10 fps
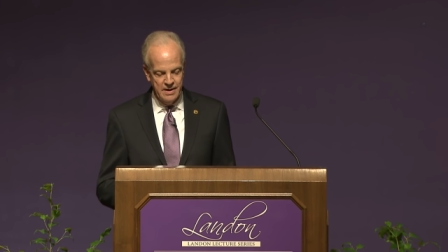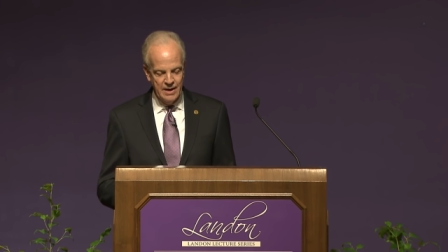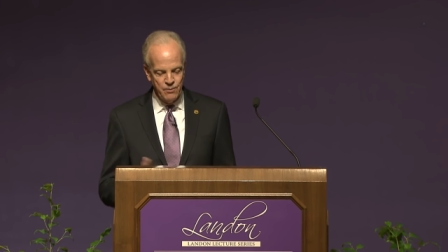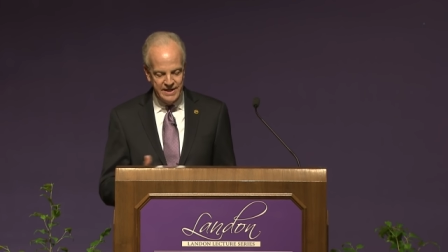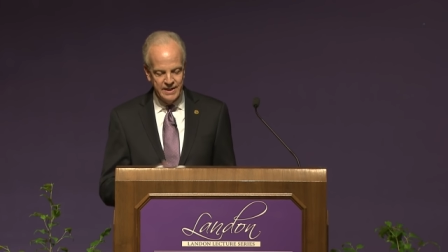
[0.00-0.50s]
I
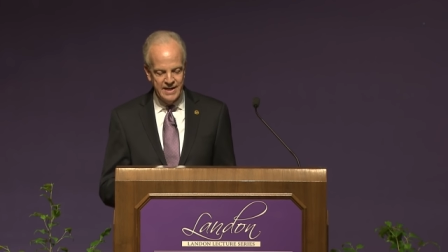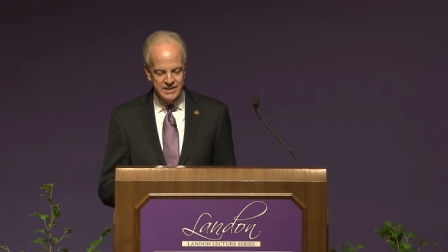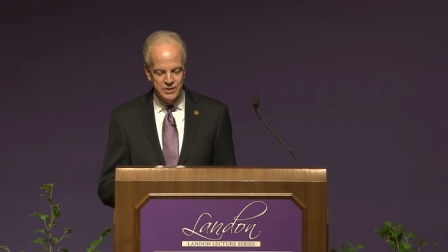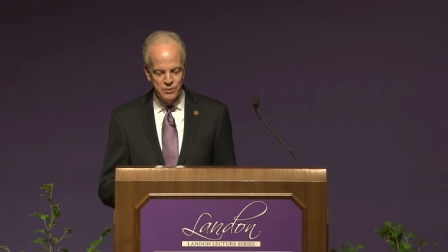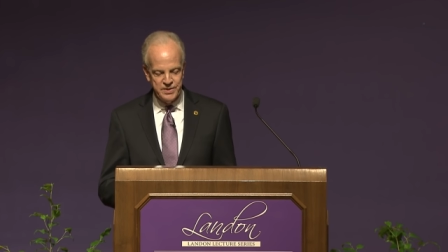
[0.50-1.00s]

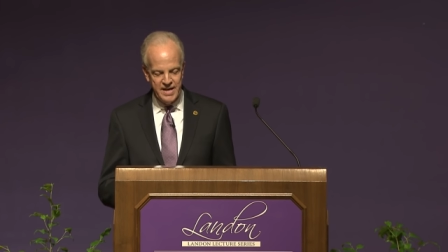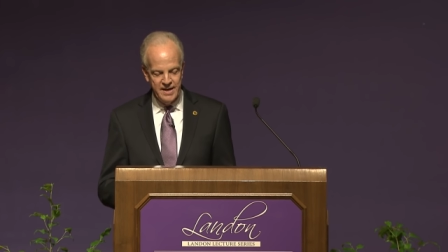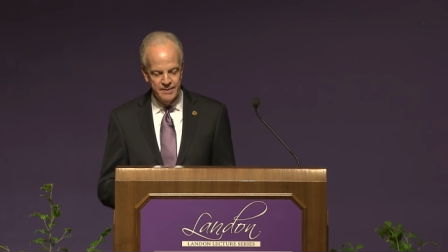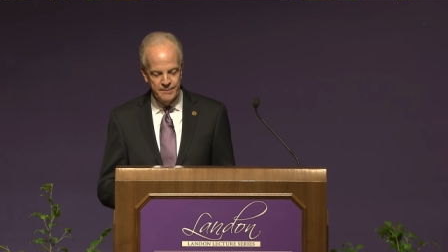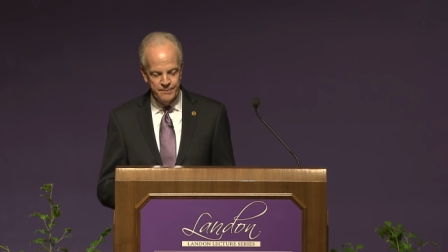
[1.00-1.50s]
reconnected with
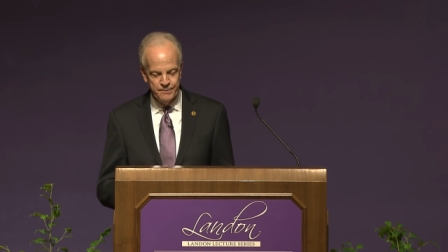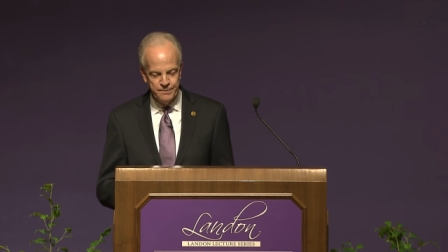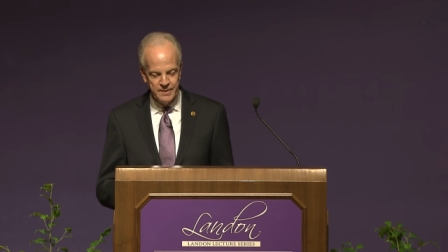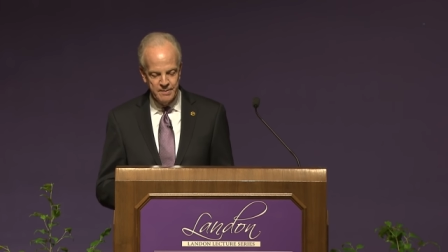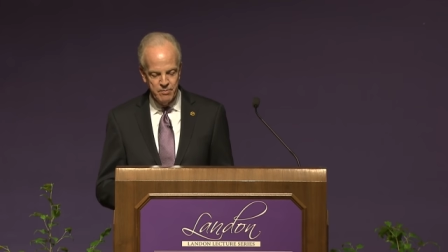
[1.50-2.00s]
a
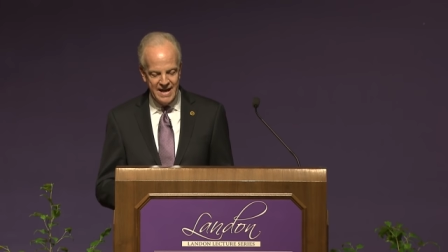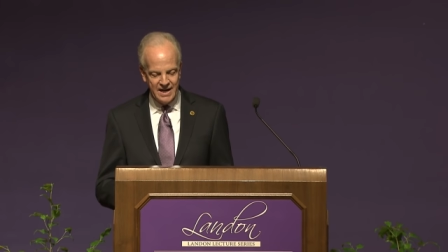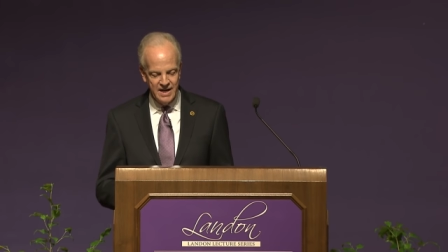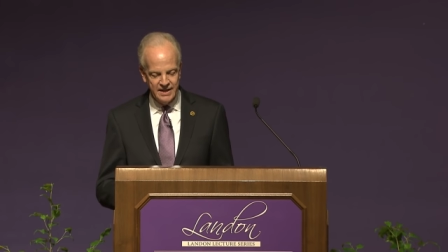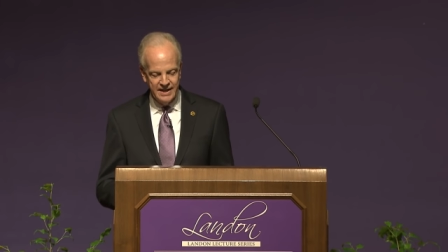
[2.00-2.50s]

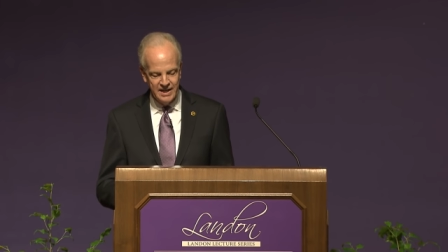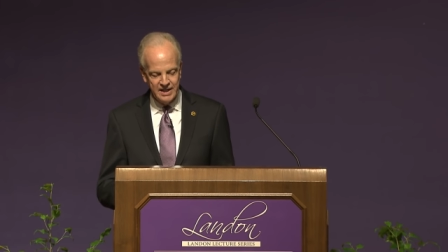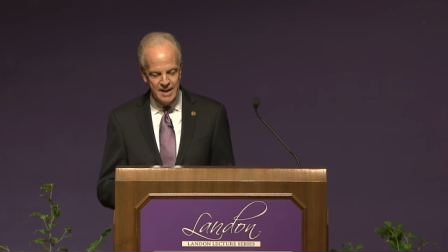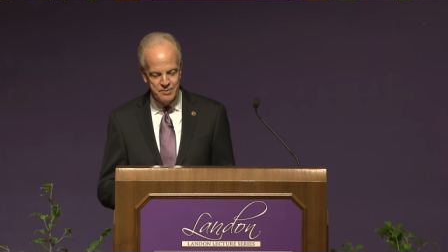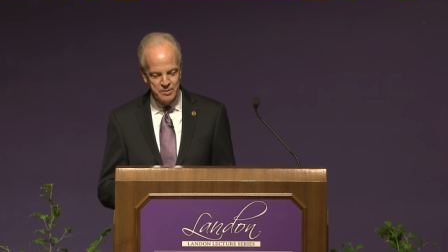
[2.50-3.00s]
Black Hawk
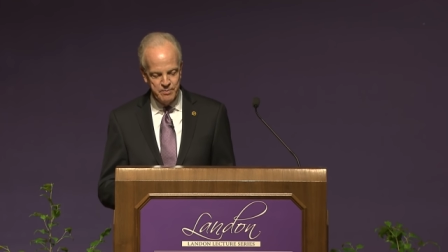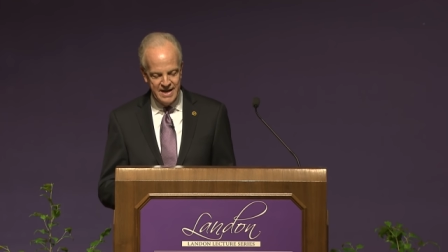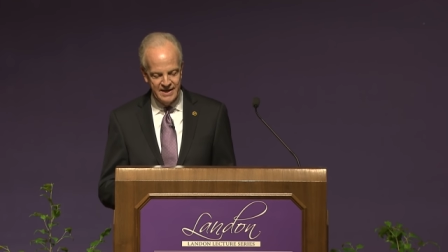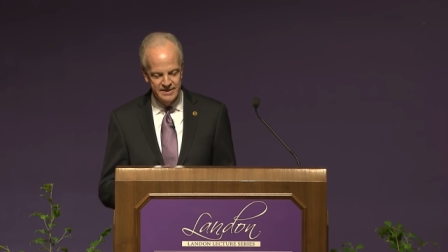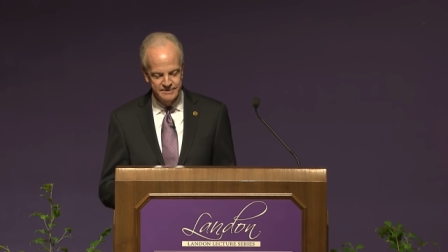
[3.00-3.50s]
helicopter
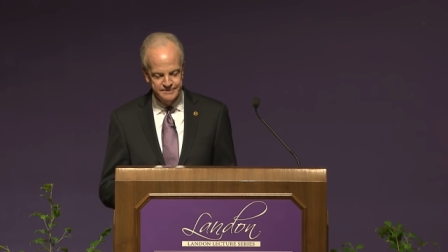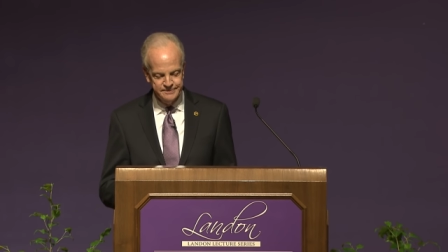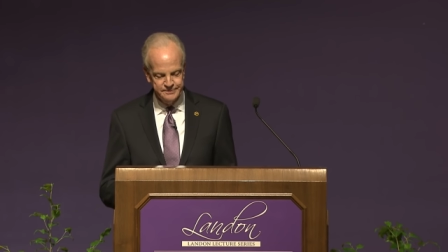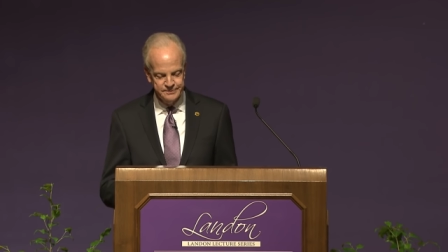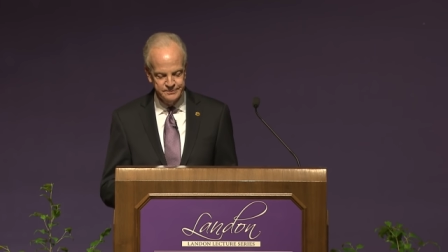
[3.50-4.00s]
pilot,
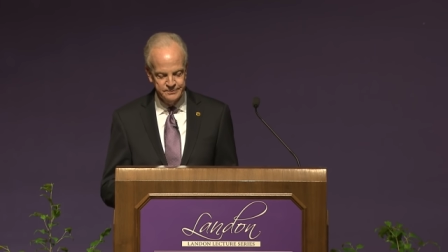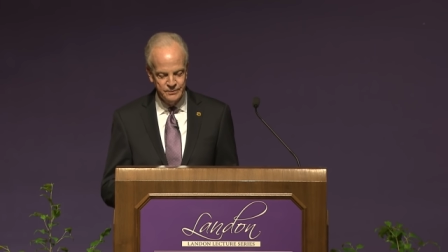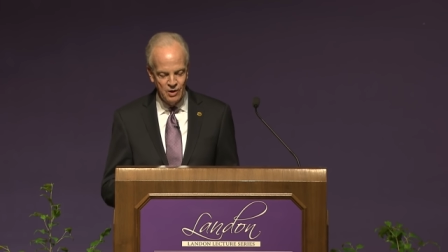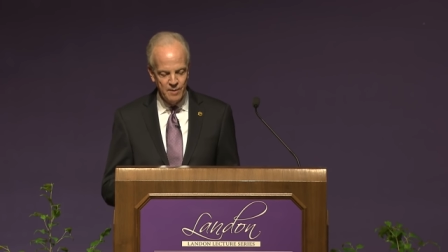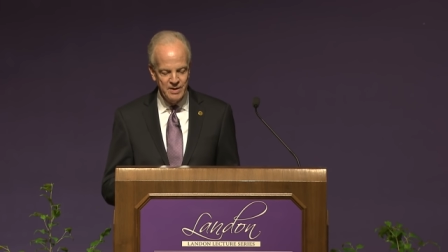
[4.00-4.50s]

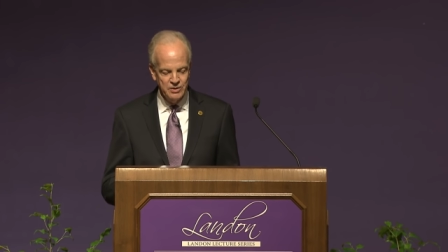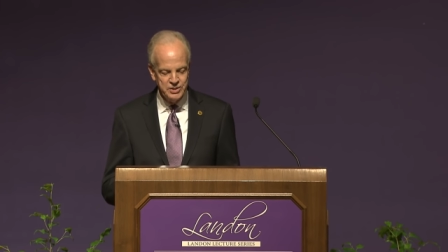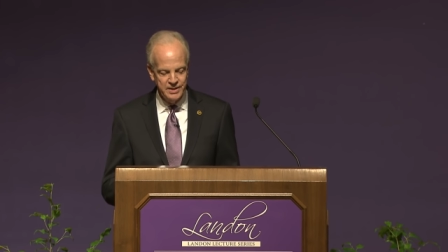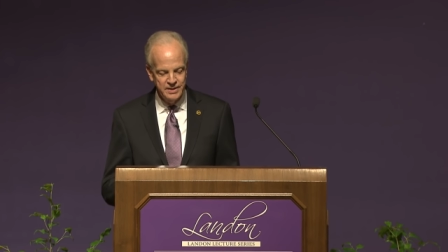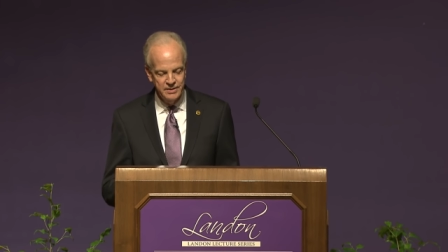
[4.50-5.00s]
Army
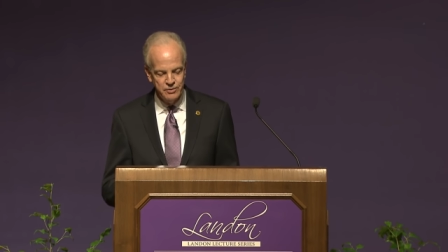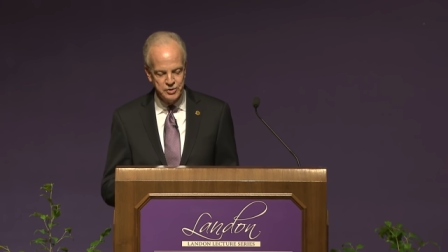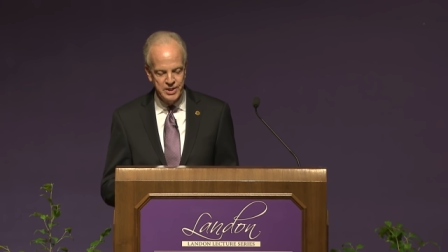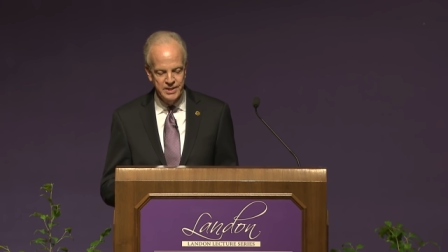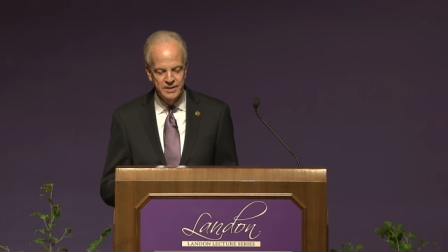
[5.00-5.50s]
Lieutenant
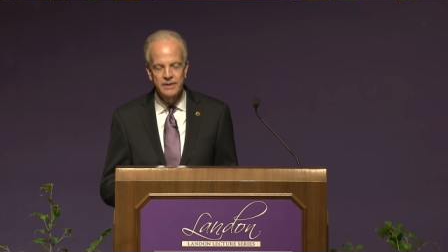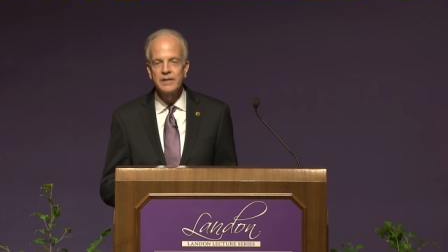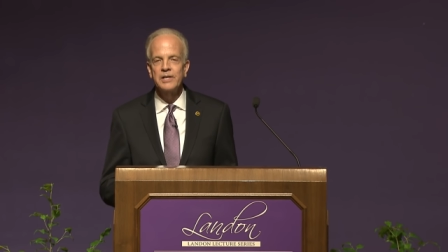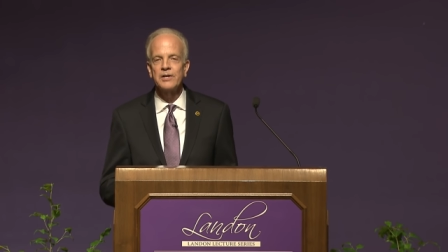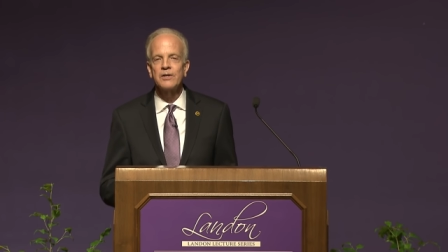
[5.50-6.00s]
Katrina
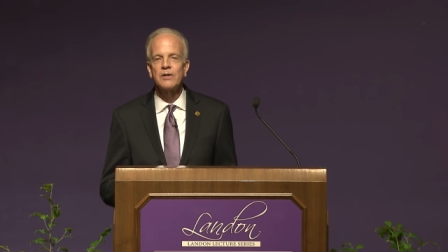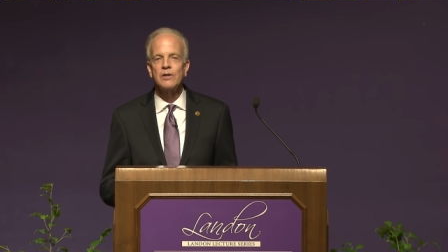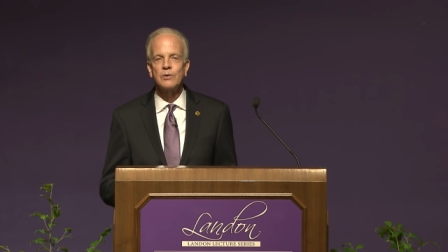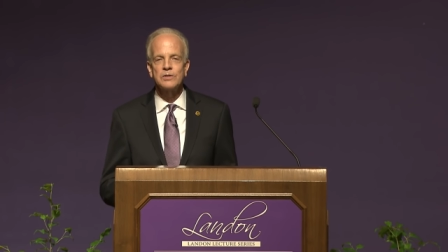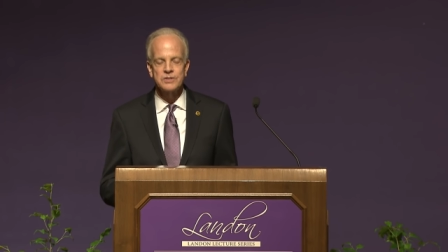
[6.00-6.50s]
Gear
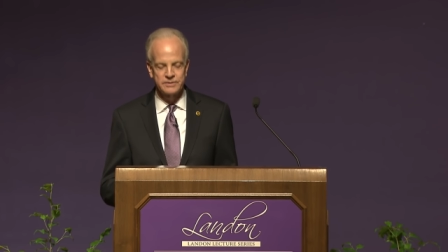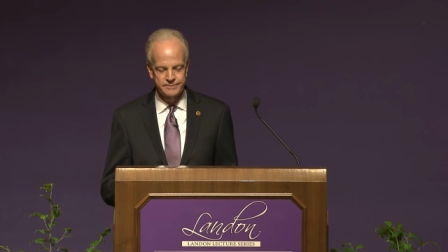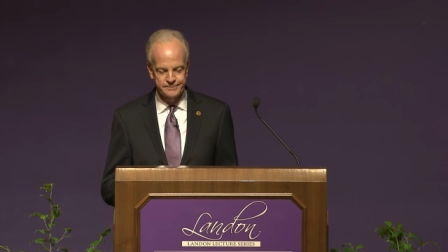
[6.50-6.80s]
Lewison.